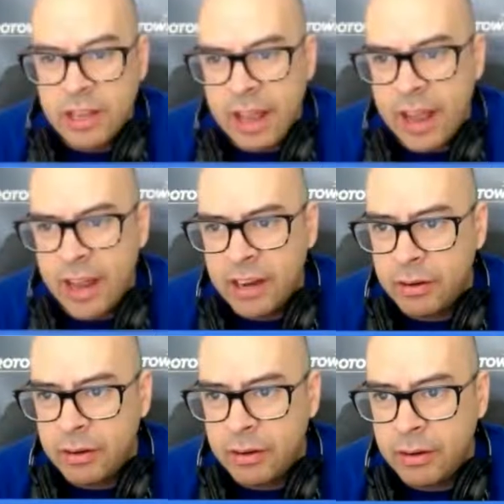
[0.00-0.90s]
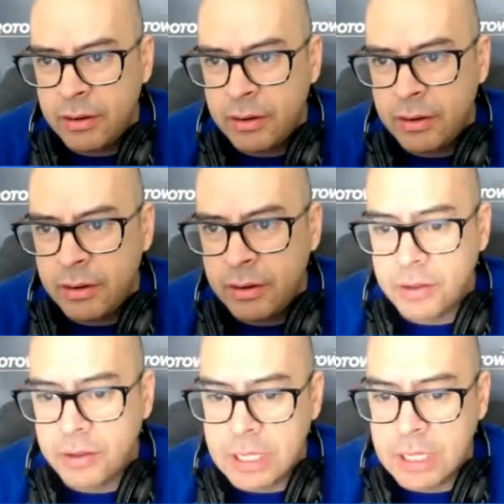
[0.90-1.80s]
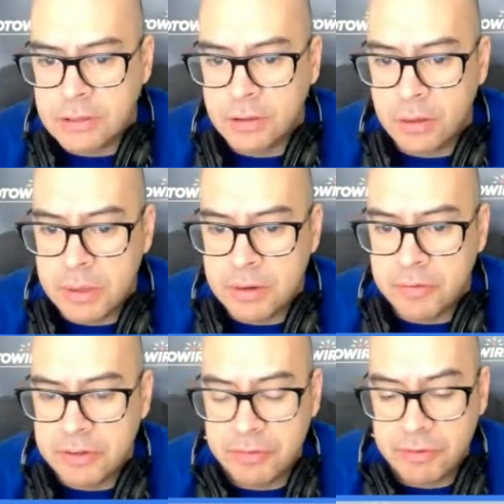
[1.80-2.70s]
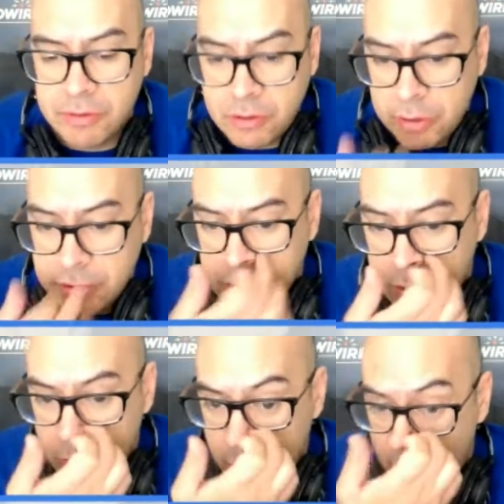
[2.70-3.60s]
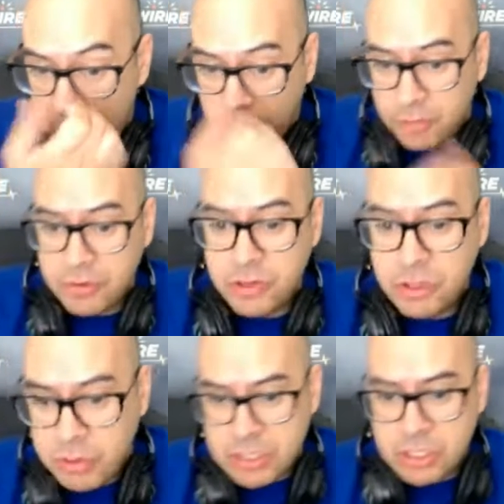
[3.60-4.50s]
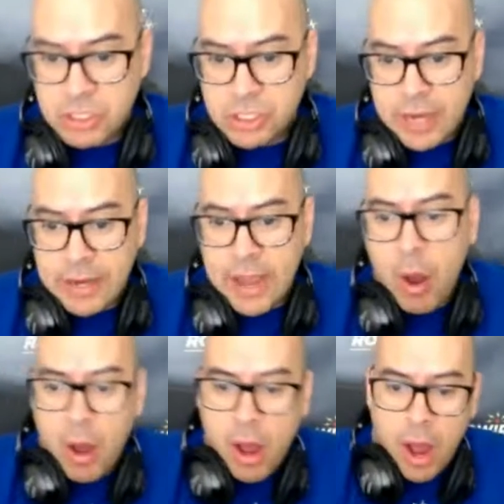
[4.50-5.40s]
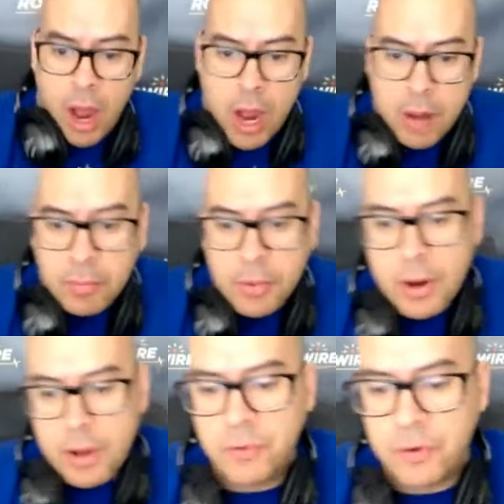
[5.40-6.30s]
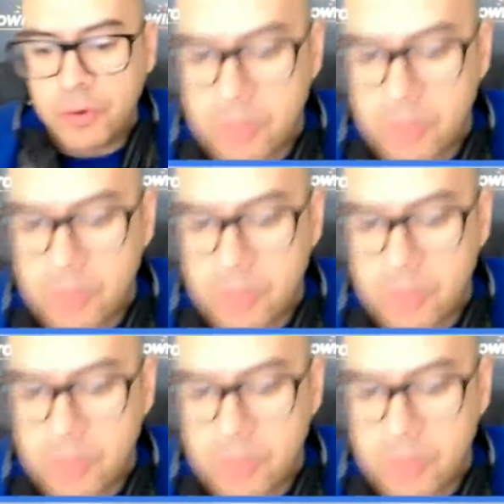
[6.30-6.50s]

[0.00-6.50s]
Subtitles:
agree with you there as well. It's a little bit of a different situation, a tougher situation to shake out. For